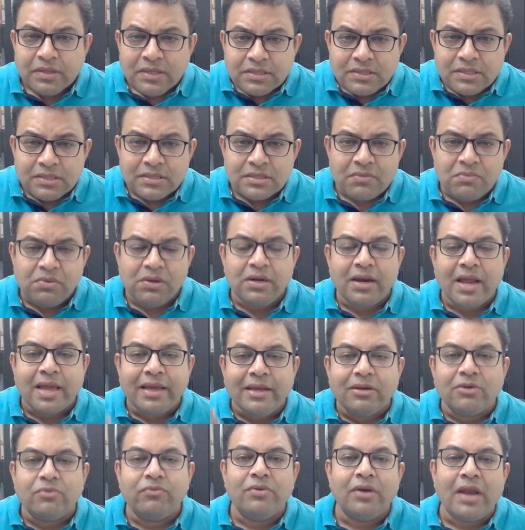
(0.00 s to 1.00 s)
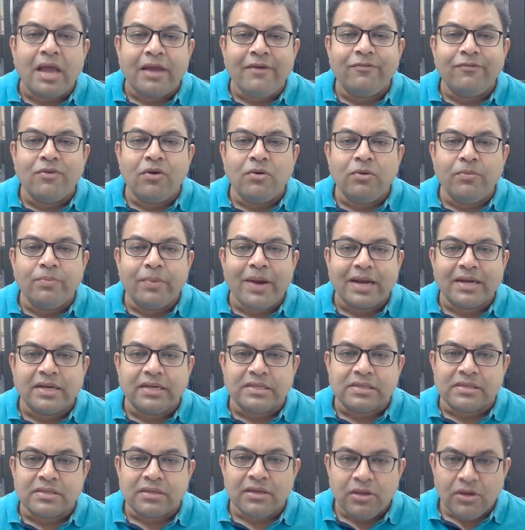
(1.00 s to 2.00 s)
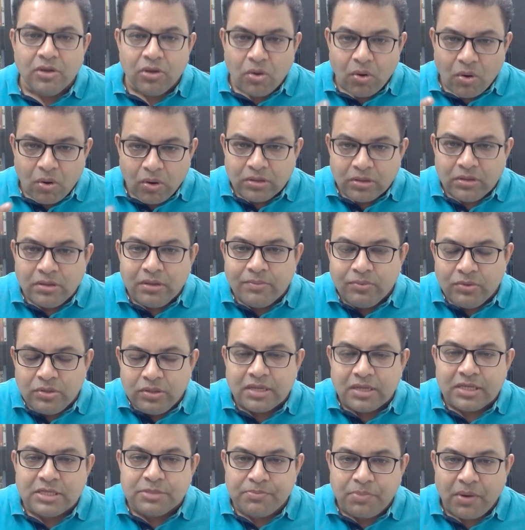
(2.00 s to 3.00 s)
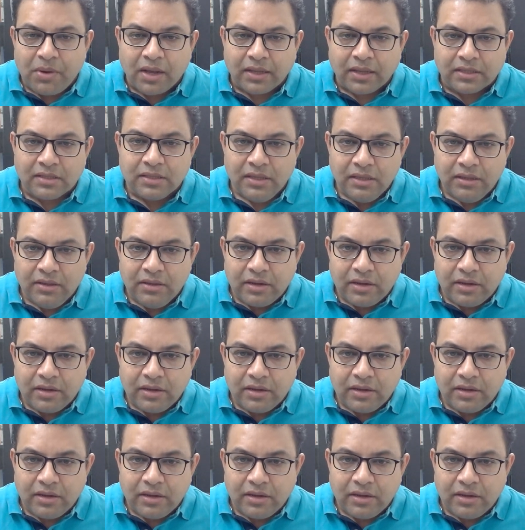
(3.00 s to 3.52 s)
This is our lifelong practice on the Buddha's path,